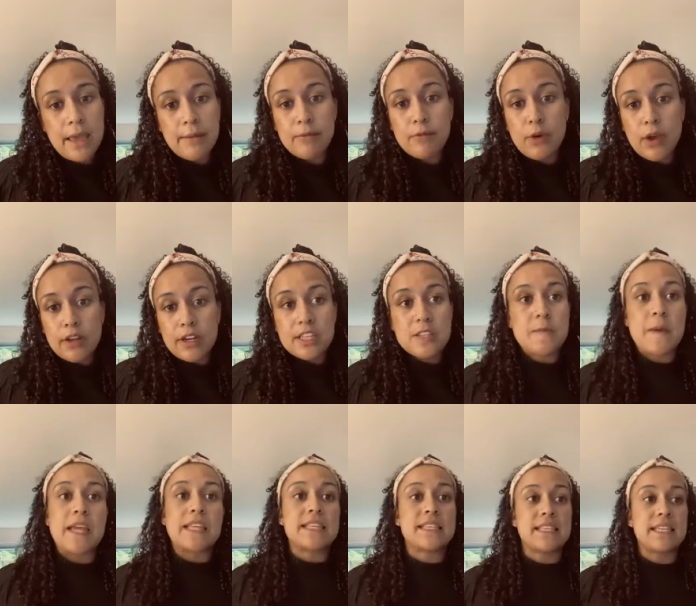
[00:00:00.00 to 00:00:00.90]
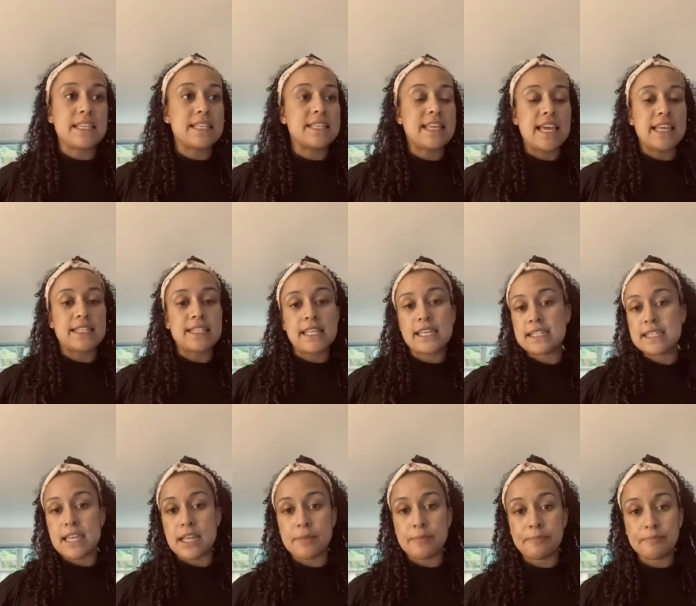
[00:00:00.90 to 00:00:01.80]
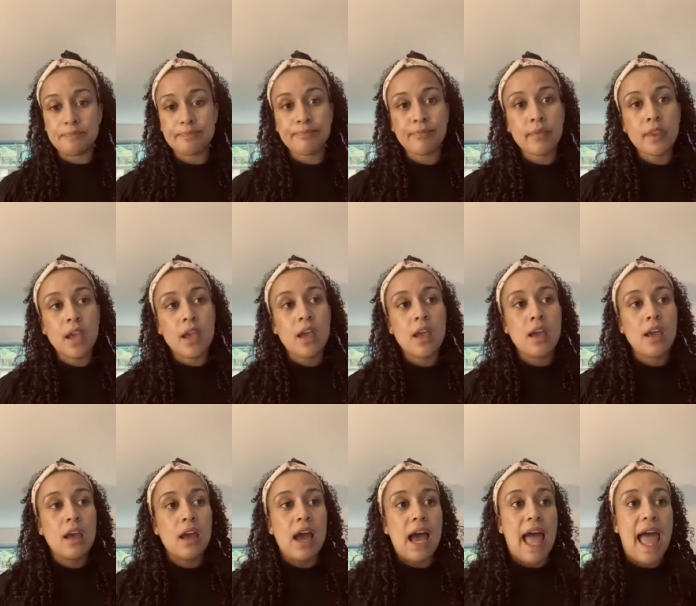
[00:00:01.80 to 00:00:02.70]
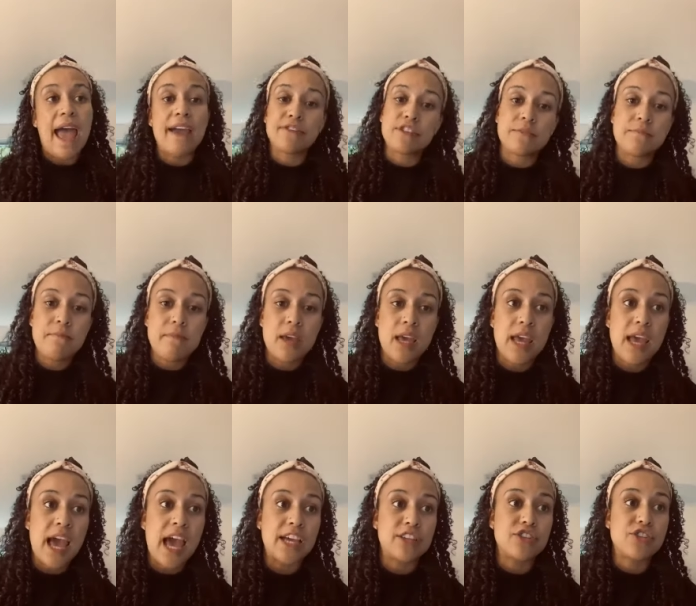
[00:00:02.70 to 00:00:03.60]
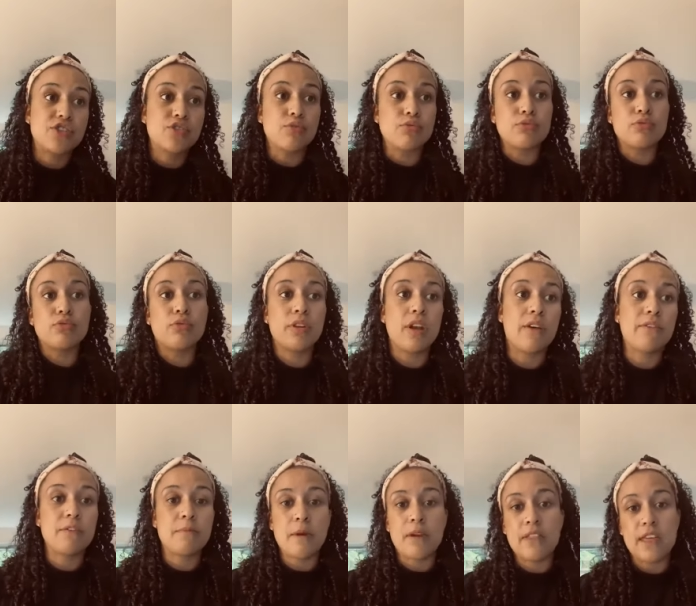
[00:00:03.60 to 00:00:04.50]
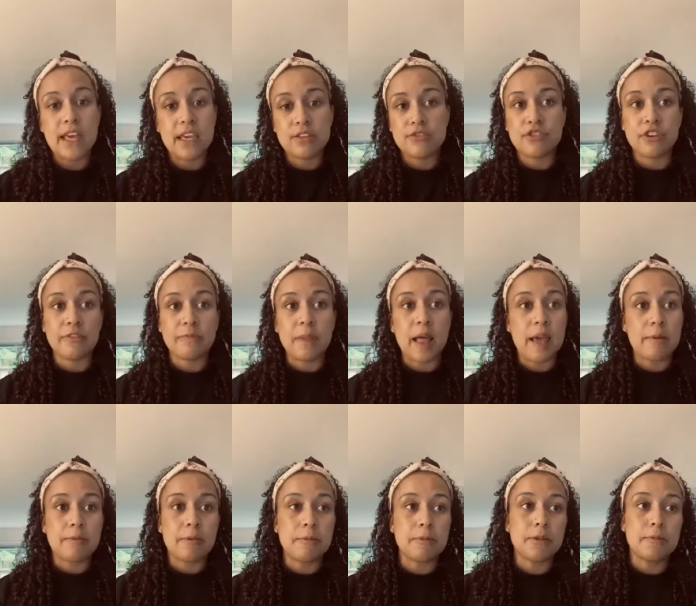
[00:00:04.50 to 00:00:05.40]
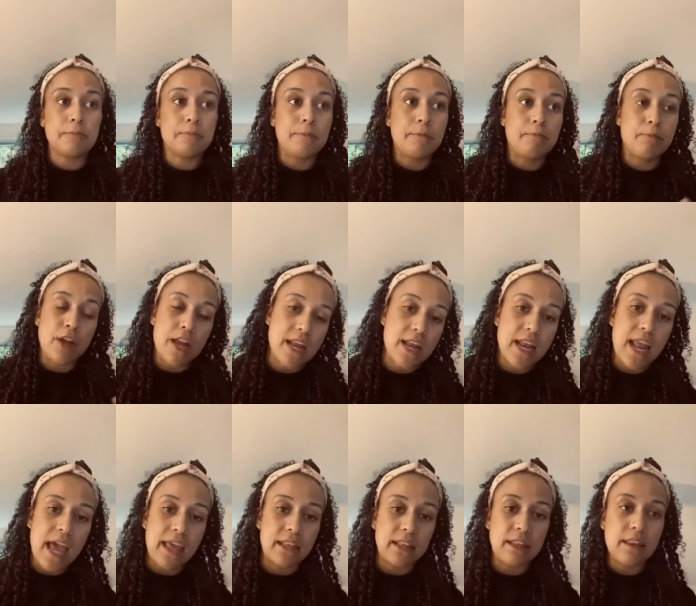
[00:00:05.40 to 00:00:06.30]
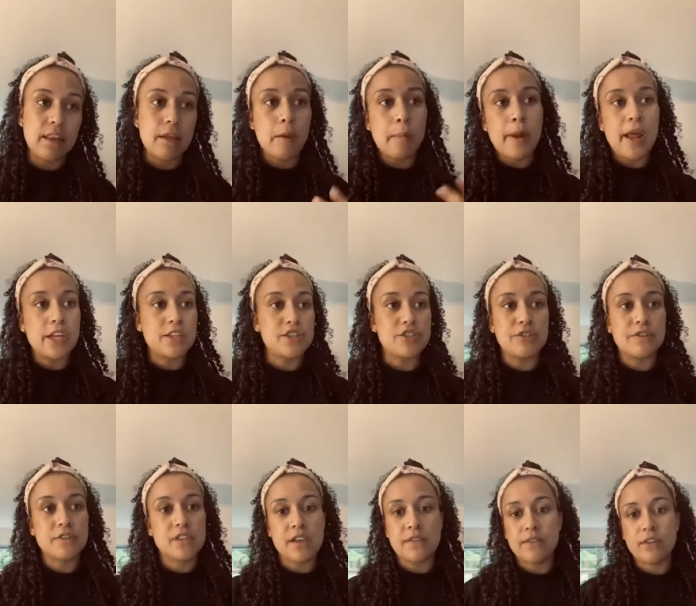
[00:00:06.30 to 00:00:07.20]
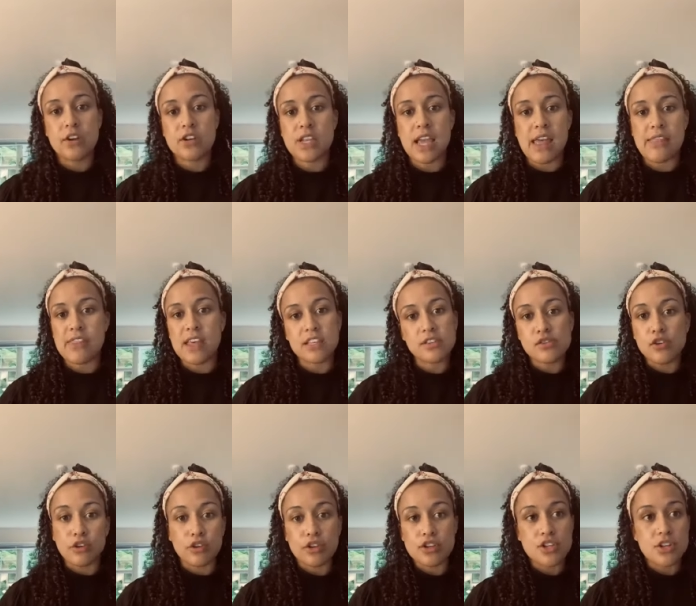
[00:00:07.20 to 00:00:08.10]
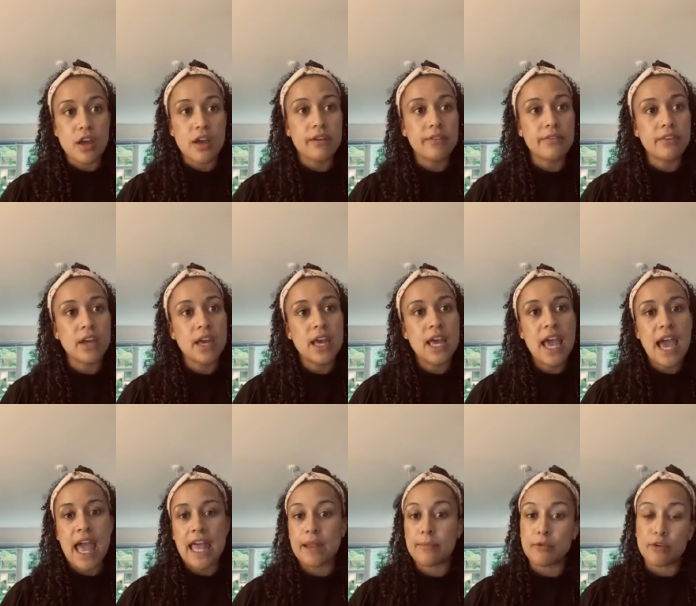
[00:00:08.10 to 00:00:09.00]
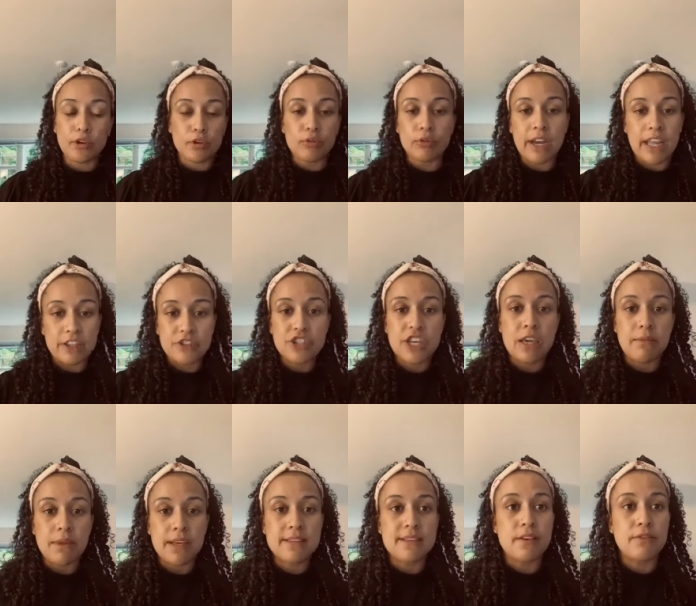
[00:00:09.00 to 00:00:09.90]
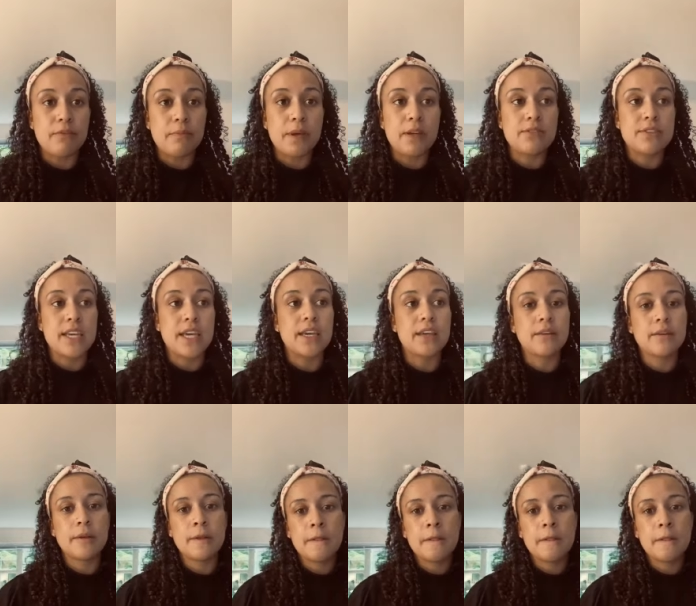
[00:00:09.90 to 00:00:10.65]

um, quite unexpectedly, and said, listen, I have to admit, I just don't know enough about the history of black people in Britain and the oppression you've suffered, and that's not good enough, and I'm going to go and educate myself about it.